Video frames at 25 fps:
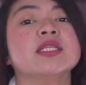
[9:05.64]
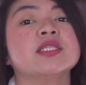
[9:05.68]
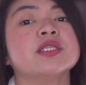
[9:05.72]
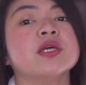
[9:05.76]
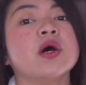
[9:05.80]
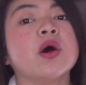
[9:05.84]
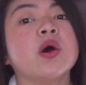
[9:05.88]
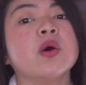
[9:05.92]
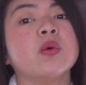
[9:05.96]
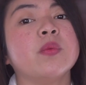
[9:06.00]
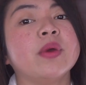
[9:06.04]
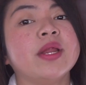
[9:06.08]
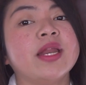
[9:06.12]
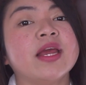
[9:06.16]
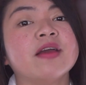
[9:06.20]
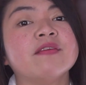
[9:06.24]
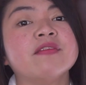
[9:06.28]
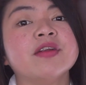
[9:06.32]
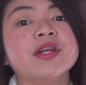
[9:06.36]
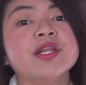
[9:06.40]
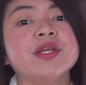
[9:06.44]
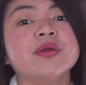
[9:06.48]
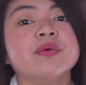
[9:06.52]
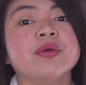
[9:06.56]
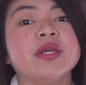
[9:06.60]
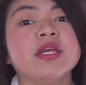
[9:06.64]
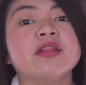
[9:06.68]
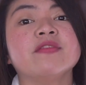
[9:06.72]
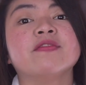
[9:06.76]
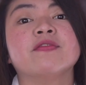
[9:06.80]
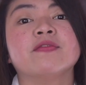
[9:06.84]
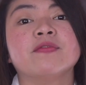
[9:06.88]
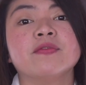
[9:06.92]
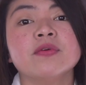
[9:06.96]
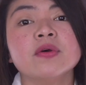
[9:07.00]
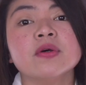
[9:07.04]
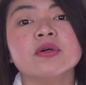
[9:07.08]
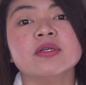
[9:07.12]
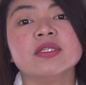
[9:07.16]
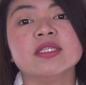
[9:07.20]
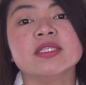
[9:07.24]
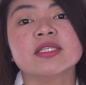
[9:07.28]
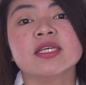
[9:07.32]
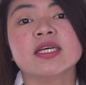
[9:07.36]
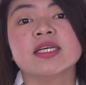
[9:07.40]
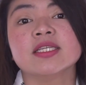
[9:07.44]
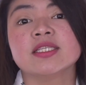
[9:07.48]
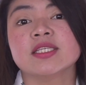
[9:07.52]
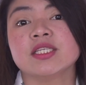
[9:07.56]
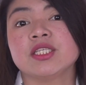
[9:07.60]
So whenever you eat foods
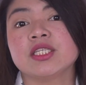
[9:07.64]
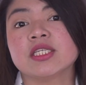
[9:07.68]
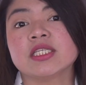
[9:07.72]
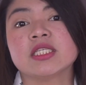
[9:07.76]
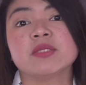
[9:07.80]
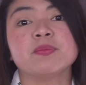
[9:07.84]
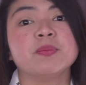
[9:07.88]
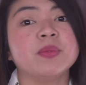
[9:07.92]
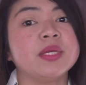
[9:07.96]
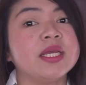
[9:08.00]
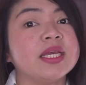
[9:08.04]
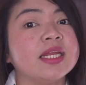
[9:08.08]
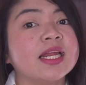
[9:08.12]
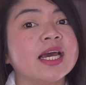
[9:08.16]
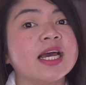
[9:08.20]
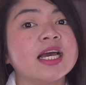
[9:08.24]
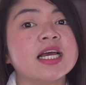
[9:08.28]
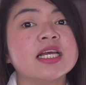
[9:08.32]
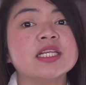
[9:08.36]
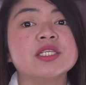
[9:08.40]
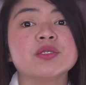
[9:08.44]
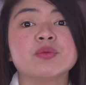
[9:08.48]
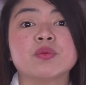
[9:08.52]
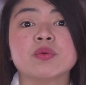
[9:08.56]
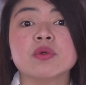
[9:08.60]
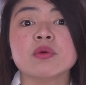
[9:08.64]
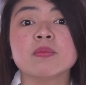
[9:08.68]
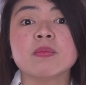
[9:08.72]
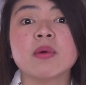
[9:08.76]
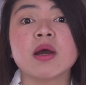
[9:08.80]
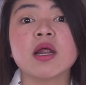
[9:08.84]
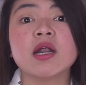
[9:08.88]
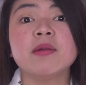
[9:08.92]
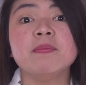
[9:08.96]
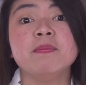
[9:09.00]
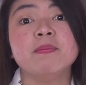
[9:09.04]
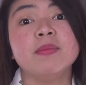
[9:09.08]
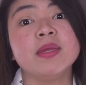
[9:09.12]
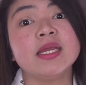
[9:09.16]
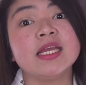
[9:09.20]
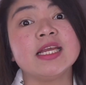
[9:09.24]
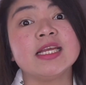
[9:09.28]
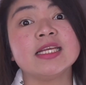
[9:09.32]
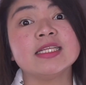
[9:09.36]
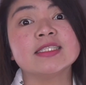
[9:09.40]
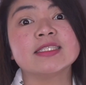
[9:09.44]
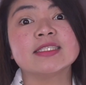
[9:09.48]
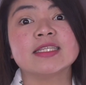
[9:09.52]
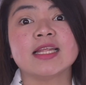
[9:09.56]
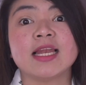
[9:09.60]
such as spinach, rhubarb,
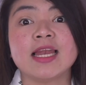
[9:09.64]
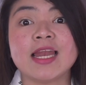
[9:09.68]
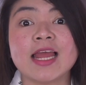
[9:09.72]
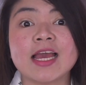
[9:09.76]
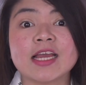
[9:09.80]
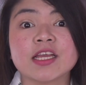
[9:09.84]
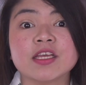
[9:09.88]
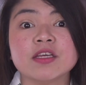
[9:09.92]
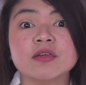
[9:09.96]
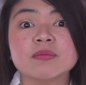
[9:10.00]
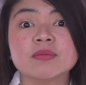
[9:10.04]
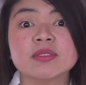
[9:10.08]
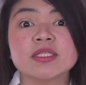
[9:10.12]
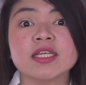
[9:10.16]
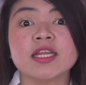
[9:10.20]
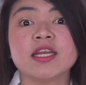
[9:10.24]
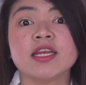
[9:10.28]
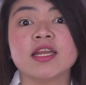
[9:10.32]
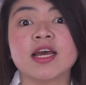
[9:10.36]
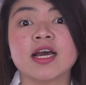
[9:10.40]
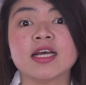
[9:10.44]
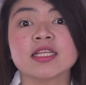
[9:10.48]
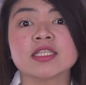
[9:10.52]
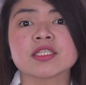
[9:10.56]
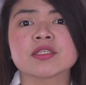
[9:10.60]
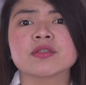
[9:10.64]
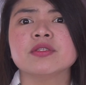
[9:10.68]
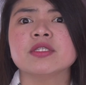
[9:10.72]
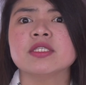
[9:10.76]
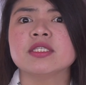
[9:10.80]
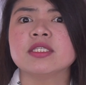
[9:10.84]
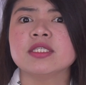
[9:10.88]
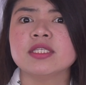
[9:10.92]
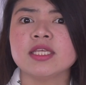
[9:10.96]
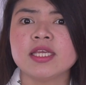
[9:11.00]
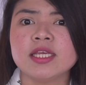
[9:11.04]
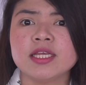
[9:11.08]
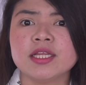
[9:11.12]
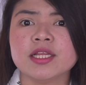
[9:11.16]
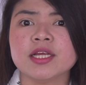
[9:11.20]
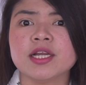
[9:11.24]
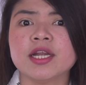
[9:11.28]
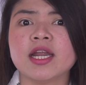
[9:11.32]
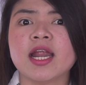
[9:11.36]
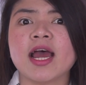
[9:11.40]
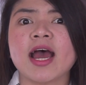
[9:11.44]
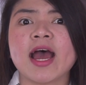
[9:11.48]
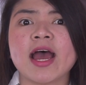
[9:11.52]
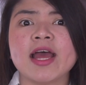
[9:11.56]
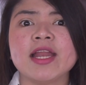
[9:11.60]
beets, legumes and nuts,
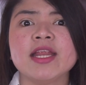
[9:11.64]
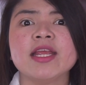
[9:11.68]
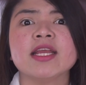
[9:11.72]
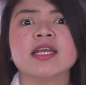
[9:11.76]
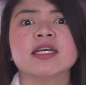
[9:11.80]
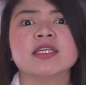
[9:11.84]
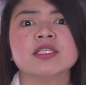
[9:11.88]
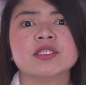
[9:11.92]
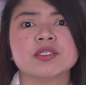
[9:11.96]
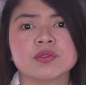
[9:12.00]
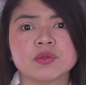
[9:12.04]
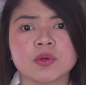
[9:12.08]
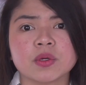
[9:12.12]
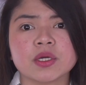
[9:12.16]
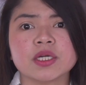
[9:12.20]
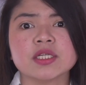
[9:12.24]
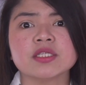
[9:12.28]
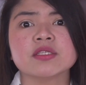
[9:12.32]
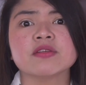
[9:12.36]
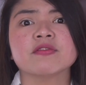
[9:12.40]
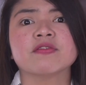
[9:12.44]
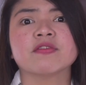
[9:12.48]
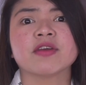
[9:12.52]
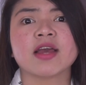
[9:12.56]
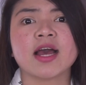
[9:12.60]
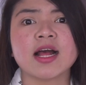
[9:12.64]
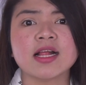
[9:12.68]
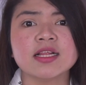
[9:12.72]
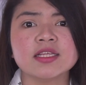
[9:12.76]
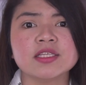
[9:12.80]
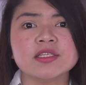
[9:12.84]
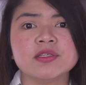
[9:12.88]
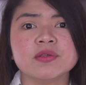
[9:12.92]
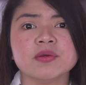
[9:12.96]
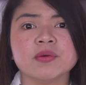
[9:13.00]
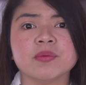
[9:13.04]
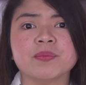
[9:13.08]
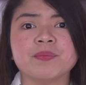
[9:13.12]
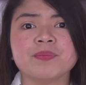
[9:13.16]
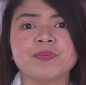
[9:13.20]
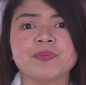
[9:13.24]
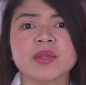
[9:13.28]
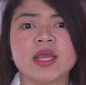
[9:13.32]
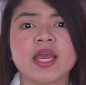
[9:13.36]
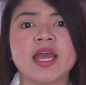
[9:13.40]
consider adding a source of calcium.